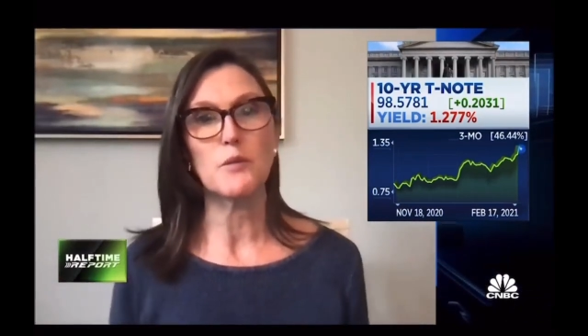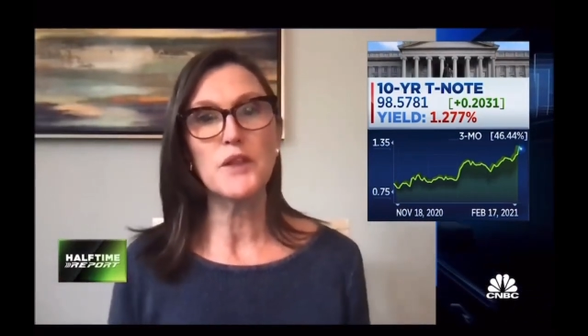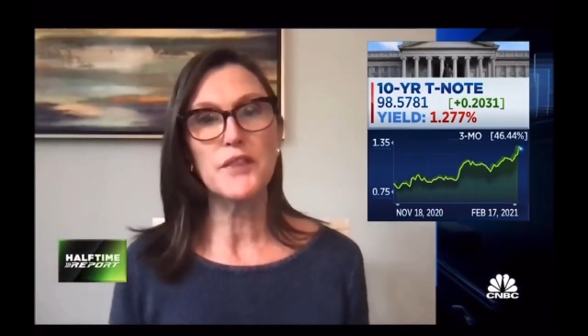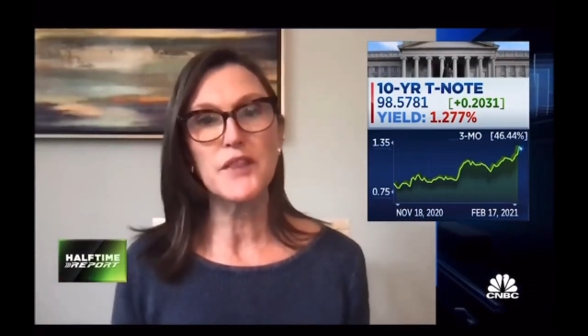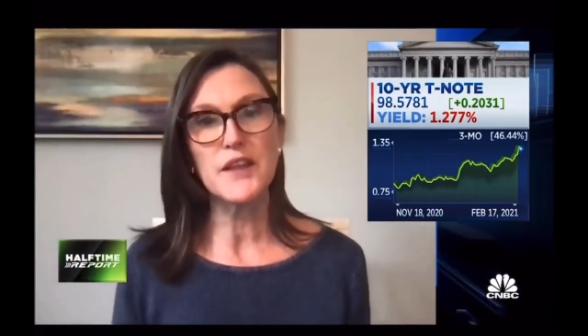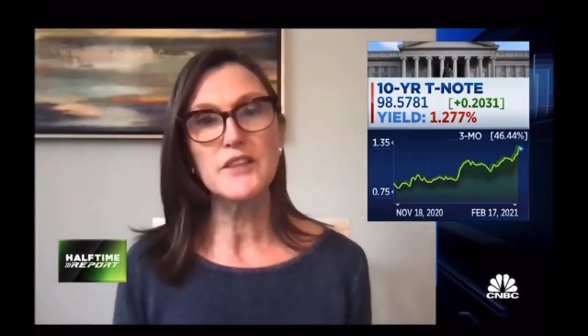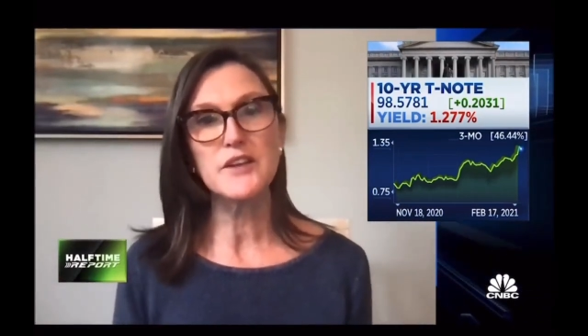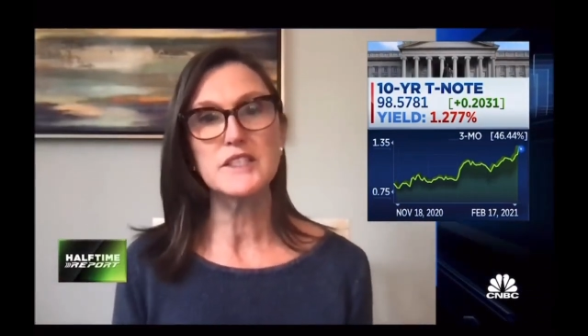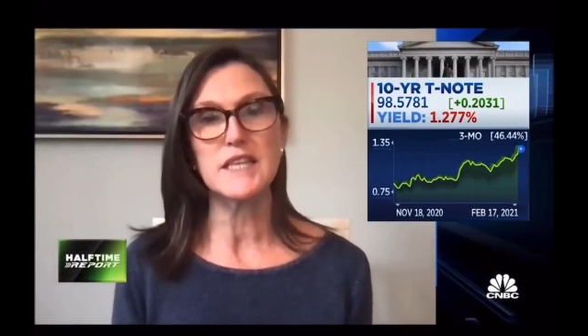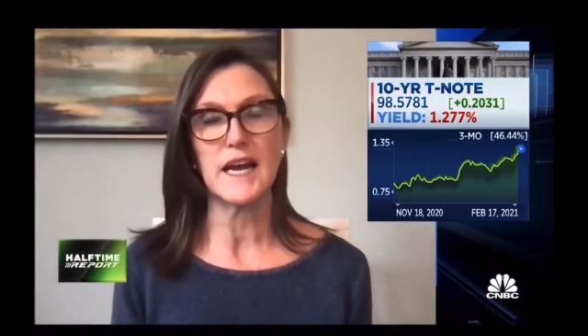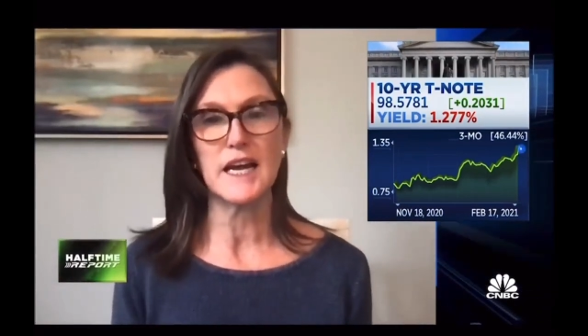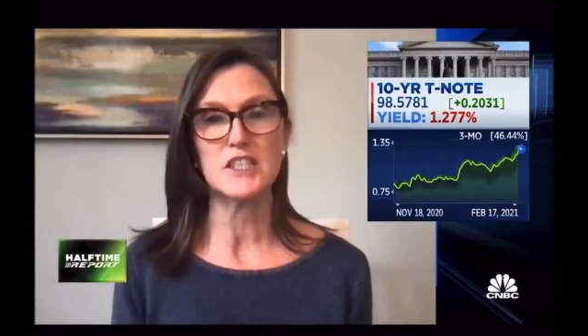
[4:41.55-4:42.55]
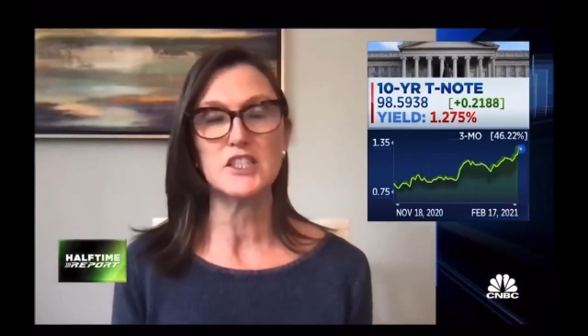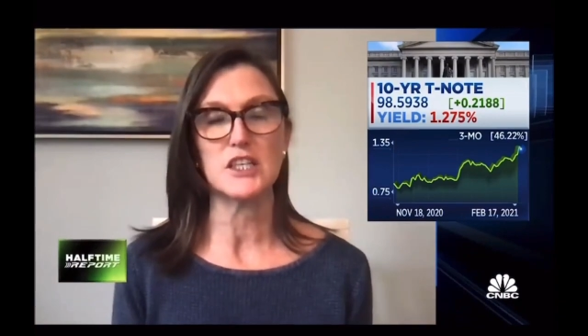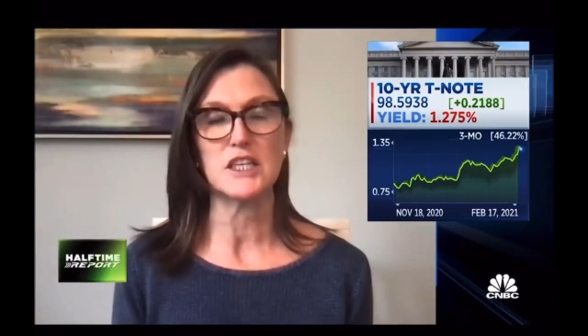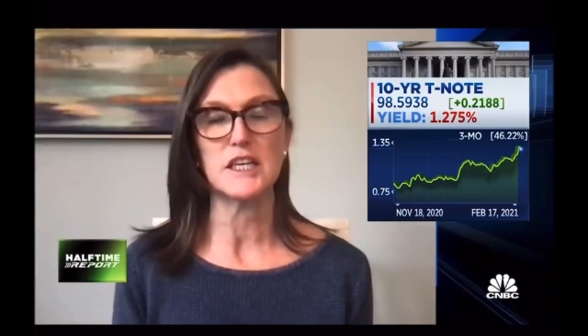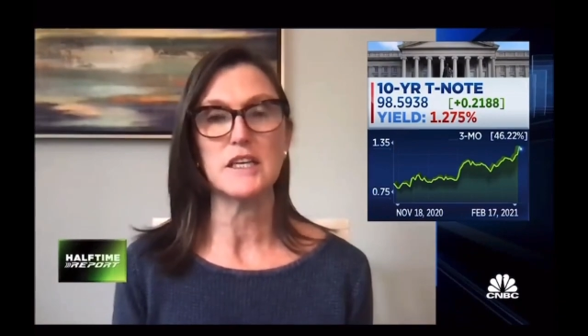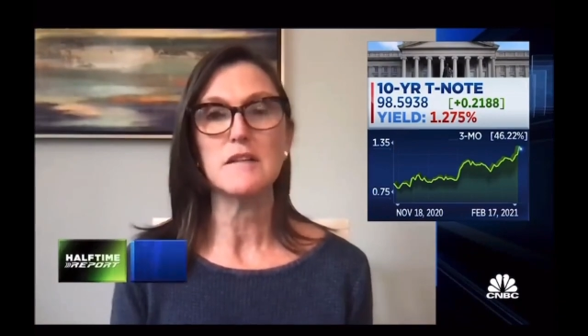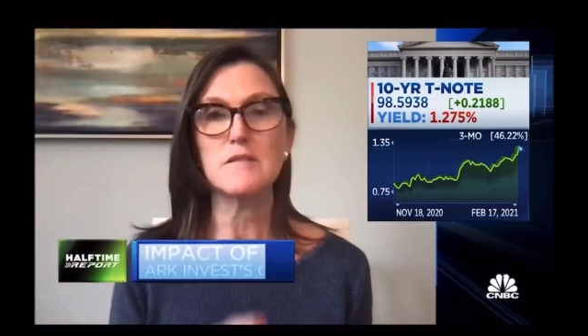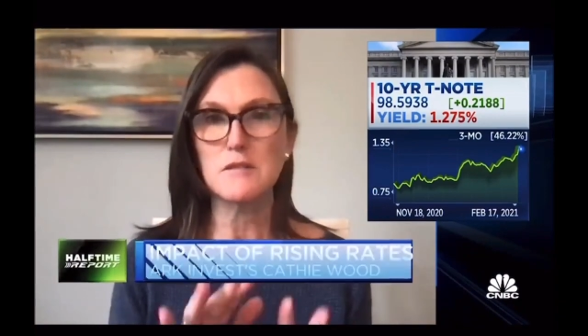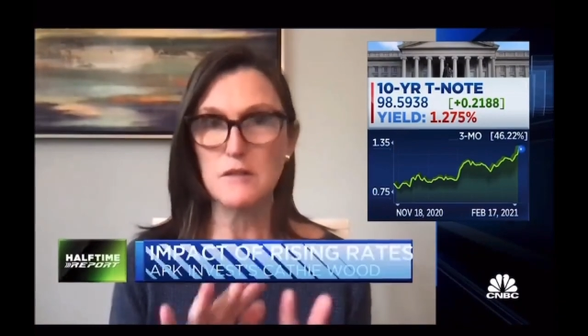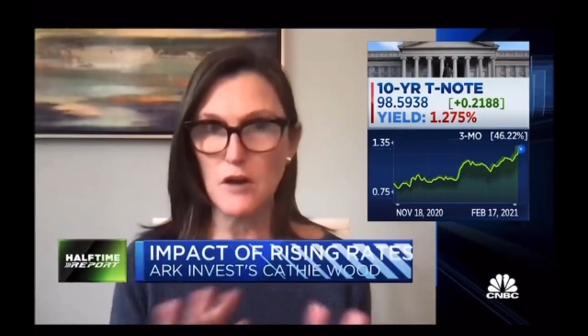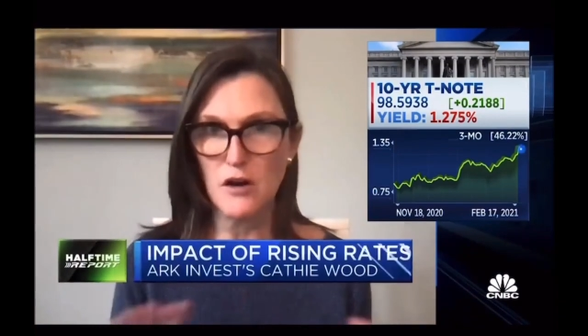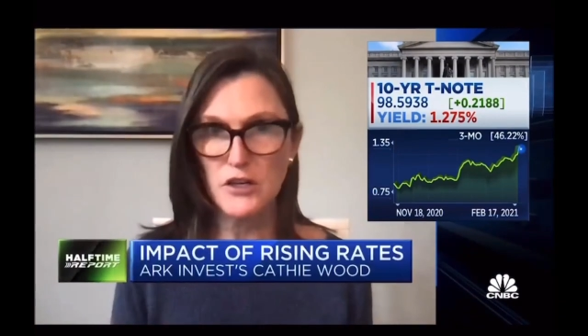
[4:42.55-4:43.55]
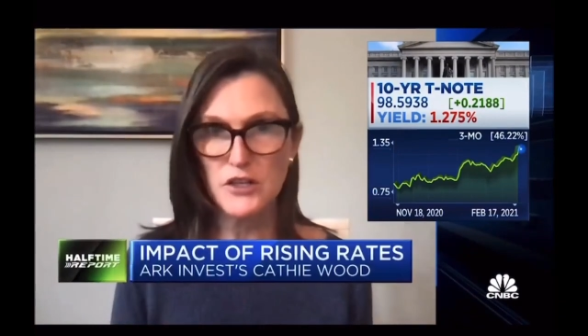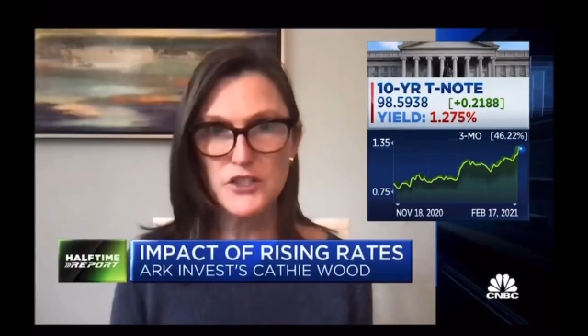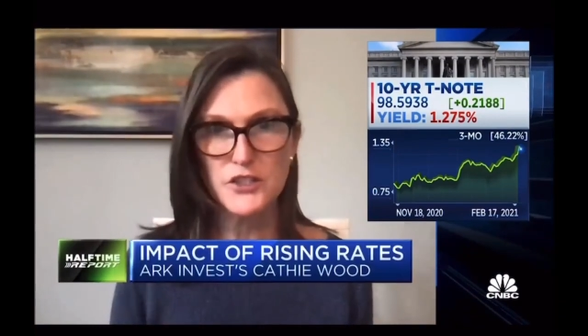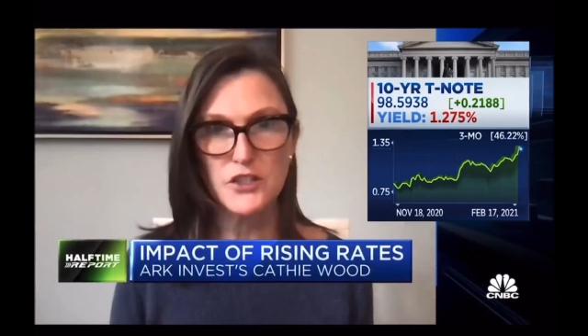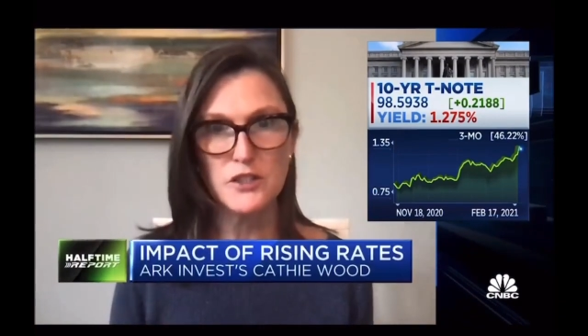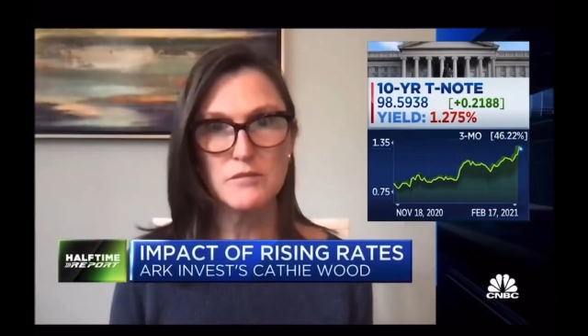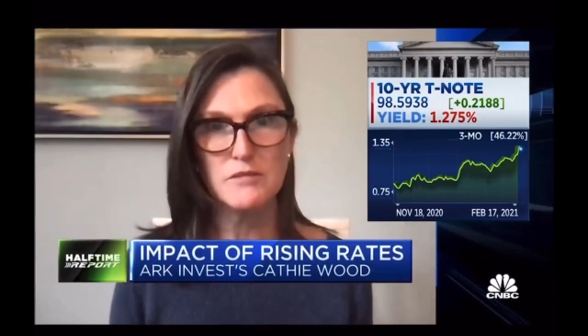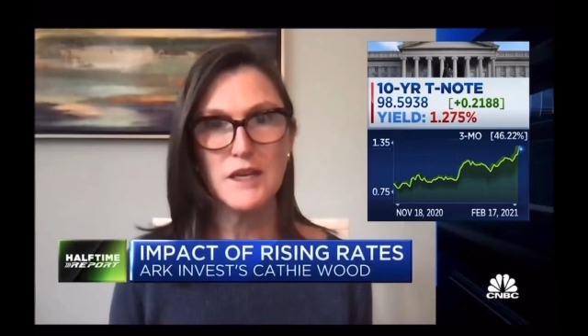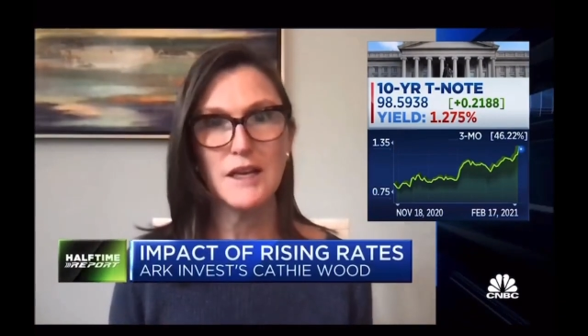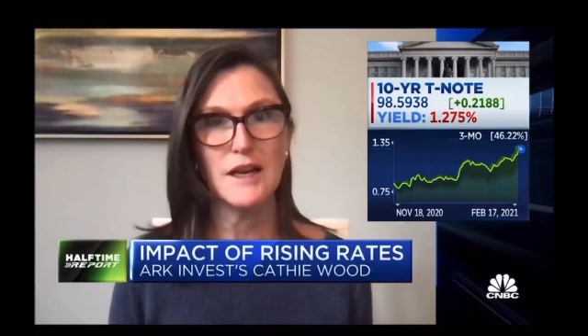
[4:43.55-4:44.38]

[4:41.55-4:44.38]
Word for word: We think there's actually longer term.